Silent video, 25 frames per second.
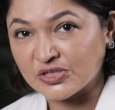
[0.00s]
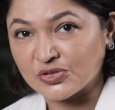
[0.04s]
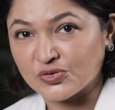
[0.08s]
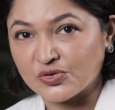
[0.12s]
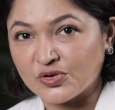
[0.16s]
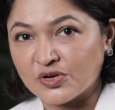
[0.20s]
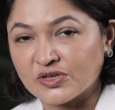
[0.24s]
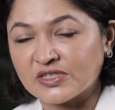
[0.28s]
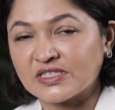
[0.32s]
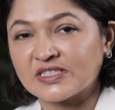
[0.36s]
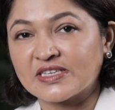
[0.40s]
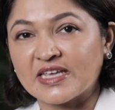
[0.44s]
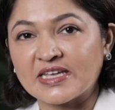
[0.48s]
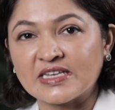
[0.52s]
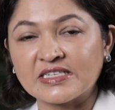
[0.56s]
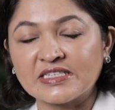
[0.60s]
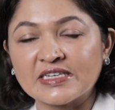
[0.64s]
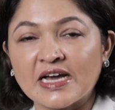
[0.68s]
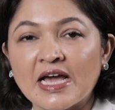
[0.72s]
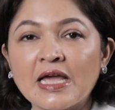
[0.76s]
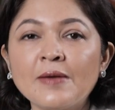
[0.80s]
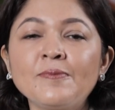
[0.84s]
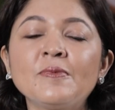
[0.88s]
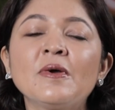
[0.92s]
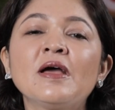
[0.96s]
to your skin
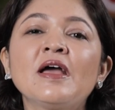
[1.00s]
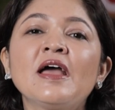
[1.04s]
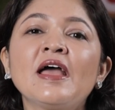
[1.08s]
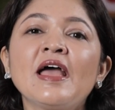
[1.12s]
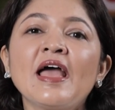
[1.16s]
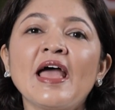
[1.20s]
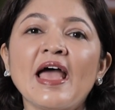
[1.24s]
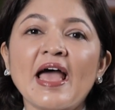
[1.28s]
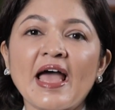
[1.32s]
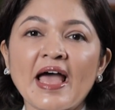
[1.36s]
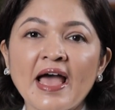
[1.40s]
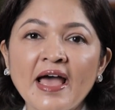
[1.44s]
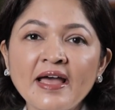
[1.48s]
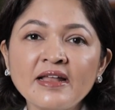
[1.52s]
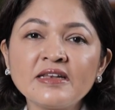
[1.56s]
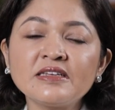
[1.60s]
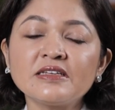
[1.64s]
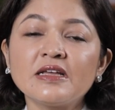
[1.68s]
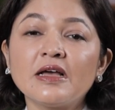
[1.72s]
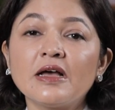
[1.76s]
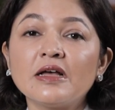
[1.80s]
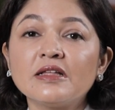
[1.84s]
type, and